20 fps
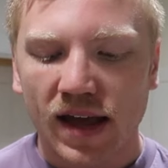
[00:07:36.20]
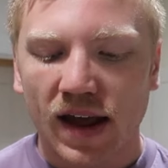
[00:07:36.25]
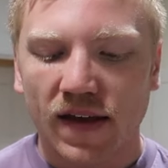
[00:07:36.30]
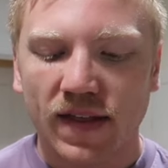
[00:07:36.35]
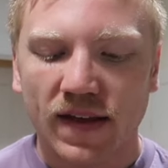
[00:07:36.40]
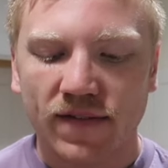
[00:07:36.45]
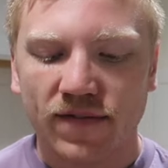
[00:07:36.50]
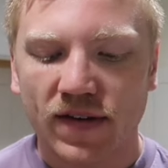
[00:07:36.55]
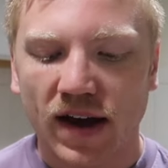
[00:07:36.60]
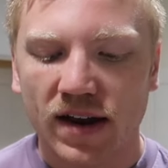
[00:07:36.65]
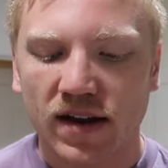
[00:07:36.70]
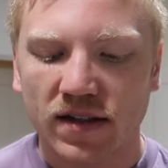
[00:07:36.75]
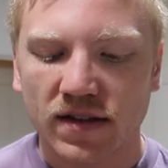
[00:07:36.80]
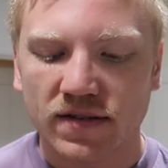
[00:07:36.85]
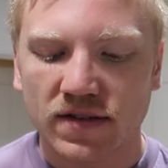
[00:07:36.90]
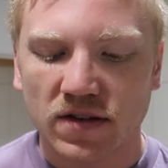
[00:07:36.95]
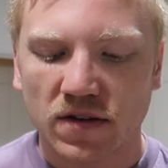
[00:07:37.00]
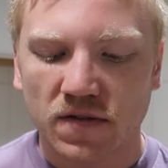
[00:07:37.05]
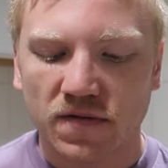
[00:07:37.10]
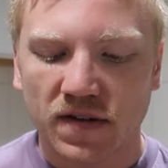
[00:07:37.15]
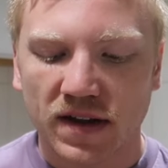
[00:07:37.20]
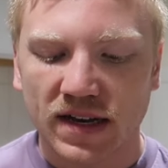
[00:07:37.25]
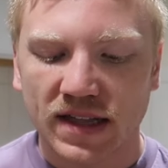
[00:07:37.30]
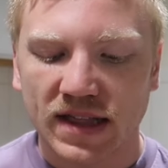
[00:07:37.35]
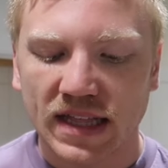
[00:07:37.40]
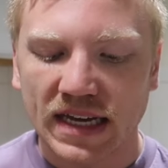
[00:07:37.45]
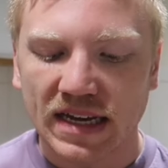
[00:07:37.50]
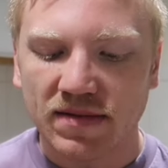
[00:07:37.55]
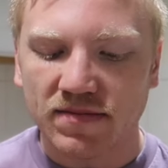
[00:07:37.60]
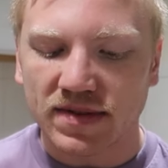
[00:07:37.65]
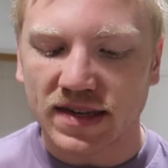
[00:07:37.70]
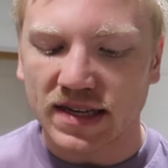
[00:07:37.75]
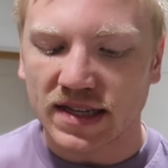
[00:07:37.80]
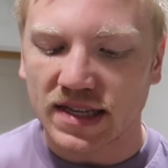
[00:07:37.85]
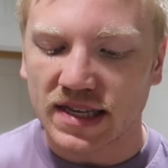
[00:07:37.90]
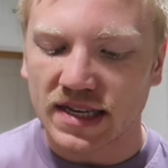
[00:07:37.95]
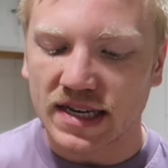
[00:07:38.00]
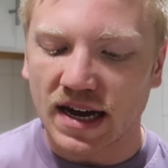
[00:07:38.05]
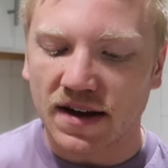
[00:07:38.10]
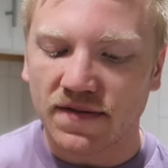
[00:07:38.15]
And they've got all these little fun themes and
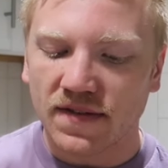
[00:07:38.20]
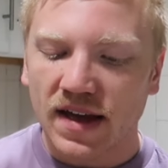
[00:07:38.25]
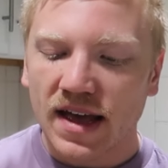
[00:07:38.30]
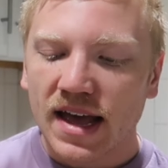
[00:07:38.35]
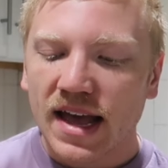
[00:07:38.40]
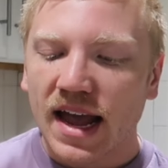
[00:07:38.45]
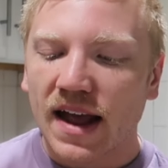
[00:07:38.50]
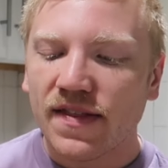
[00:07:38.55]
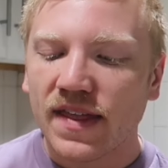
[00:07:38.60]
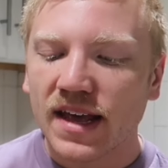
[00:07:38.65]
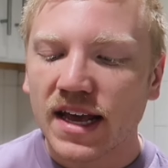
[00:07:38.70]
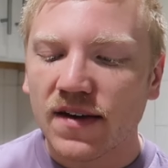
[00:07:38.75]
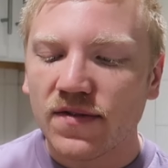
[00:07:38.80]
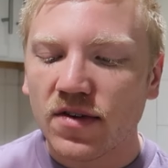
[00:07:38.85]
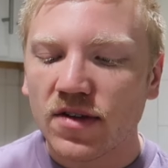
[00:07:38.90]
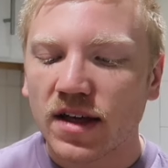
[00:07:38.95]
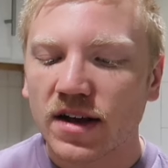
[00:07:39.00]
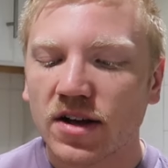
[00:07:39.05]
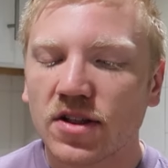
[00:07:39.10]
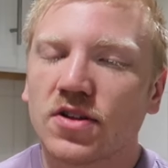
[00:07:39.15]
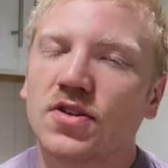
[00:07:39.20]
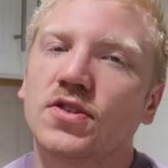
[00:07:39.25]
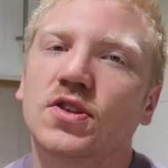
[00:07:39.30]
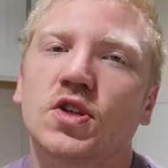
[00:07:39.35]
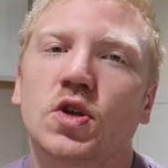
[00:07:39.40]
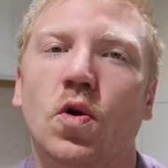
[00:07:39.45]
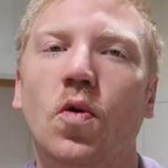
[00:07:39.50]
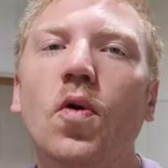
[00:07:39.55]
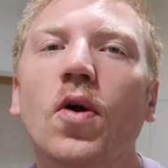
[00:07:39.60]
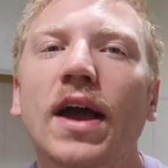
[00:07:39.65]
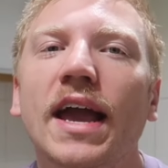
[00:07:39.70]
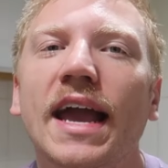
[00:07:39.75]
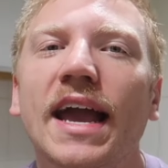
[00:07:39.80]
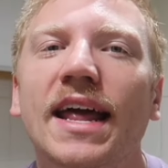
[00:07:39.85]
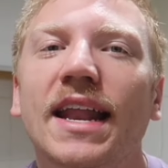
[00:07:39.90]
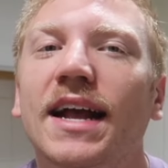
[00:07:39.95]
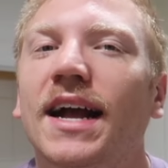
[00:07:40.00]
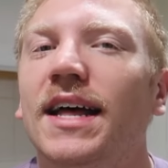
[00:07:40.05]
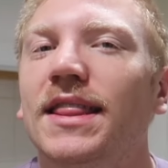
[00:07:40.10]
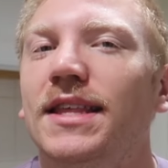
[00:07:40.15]
stuff. And they give you like a little toy
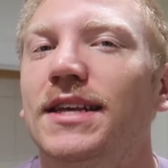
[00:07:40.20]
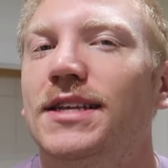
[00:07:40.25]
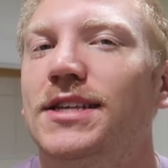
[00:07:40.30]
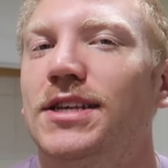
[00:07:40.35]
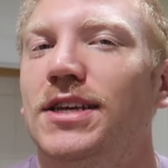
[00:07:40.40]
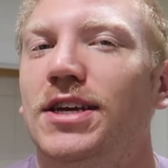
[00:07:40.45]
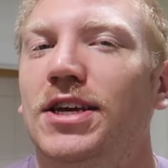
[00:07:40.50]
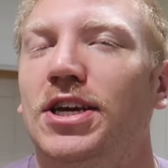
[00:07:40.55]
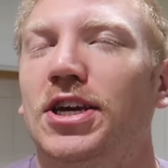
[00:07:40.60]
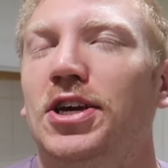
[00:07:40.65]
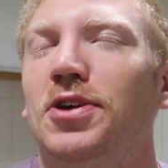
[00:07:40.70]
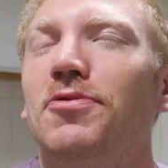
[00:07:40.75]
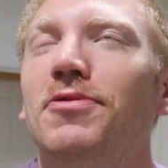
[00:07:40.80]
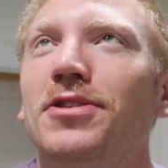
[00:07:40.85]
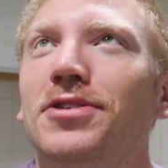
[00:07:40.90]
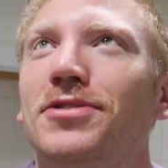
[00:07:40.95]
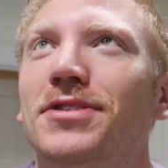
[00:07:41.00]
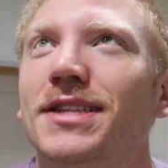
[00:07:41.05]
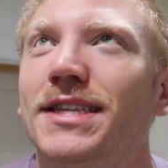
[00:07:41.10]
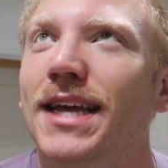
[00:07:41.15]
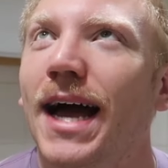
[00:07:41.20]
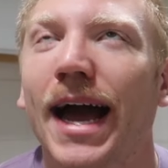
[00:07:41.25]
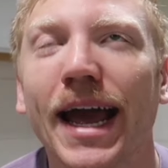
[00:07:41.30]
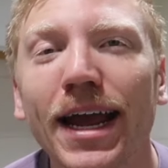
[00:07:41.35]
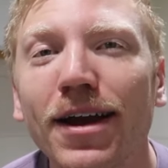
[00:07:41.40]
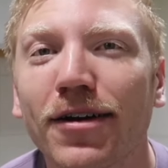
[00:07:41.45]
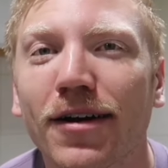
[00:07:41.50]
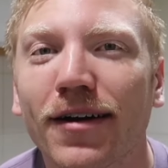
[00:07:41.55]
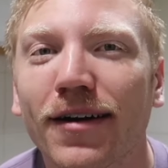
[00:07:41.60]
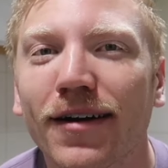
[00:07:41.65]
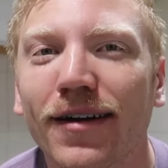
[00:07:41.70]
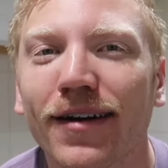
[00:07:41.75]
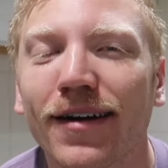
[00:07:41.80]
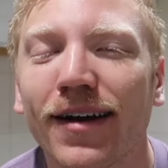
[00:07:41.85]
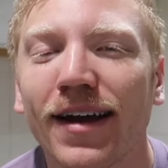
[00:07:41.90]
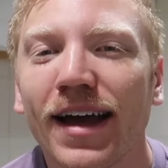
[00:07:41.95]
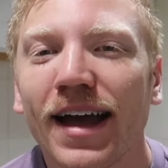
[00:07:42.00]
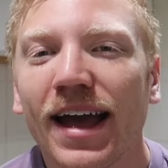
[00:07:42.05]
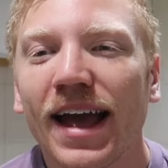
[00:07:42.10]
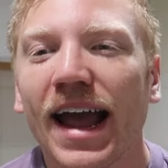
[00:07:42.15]
and I got this cute little
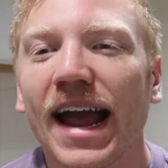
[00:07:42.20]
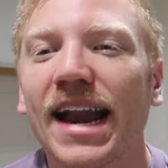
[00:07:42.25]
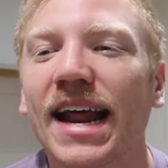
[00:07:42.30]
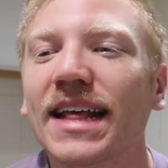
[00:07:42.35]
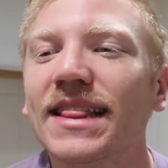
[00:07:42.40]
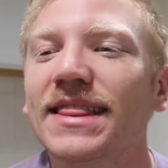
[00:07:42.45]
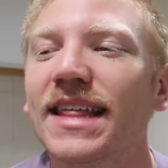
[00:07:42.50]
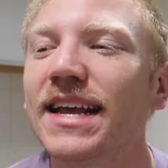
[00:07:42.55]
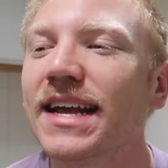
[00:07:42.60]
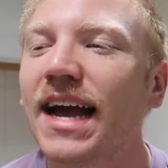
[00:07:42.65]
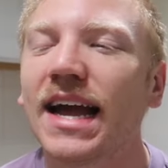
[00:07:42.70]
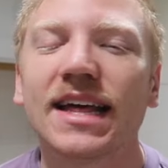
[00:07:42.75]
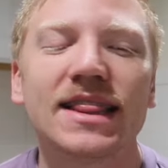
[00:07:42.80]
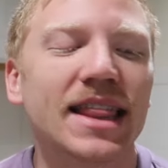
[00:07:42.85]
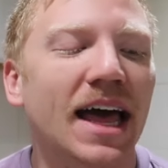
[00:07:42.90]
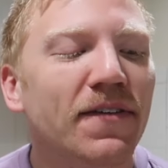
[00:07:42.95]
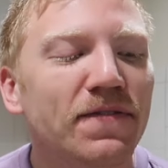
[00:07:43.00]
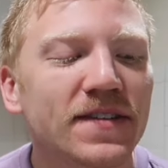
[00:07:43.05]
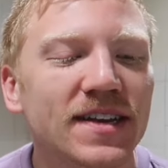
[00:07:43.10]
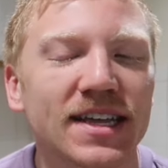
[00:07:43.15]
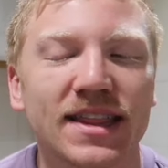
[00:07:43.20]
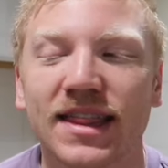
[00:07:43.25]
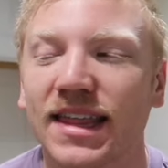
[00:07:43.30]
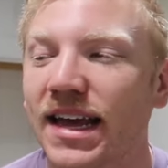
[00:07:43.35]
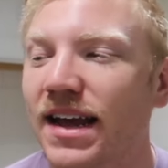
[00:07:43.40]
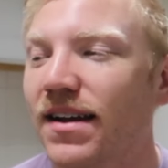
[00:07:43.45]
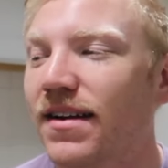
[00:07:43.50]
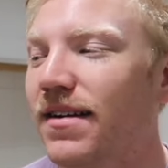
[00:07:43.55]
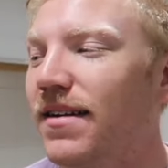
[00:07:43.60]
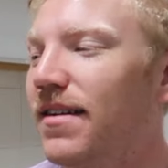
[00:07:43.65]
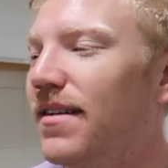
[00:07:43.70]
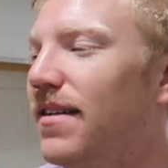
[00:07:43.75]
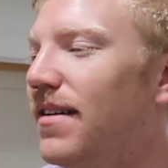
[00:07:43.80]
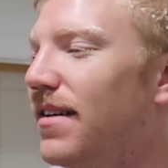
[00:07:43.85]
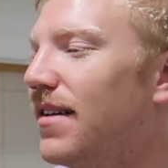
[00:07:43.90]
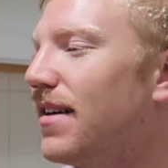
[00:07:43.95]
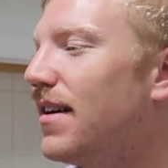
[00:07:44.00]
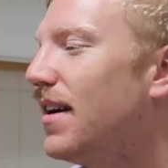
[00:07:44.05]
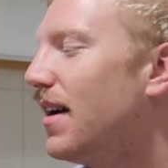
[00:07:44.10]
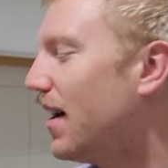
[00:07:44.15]
tiger and I think I left it
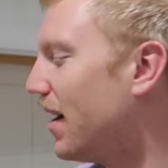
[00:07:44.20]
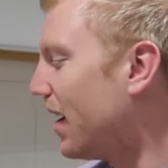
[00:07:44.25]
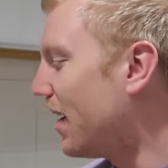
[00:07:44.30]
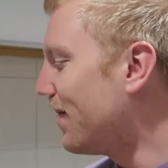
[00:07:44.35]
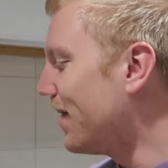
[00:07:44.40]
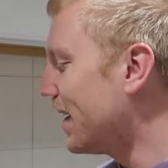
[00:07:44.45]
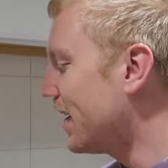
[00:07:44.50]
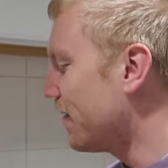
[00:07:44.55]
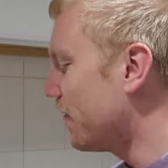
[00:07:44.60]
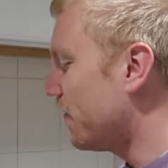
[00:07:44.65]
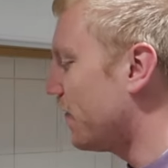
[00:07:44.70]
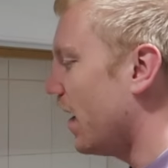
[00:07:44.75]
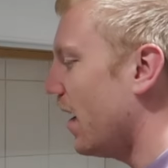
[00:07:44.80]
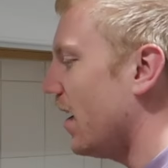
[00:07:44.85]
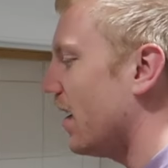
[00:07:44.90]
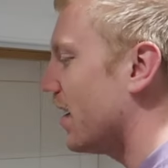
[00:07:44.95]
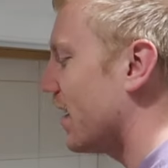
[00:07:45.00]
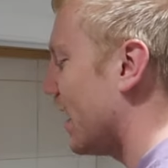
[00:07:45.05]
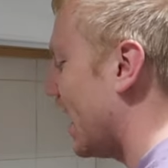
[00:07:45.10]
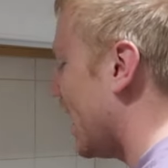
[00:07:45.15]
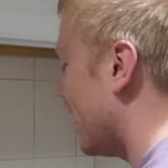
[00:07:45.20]
there. I'm like, fuck,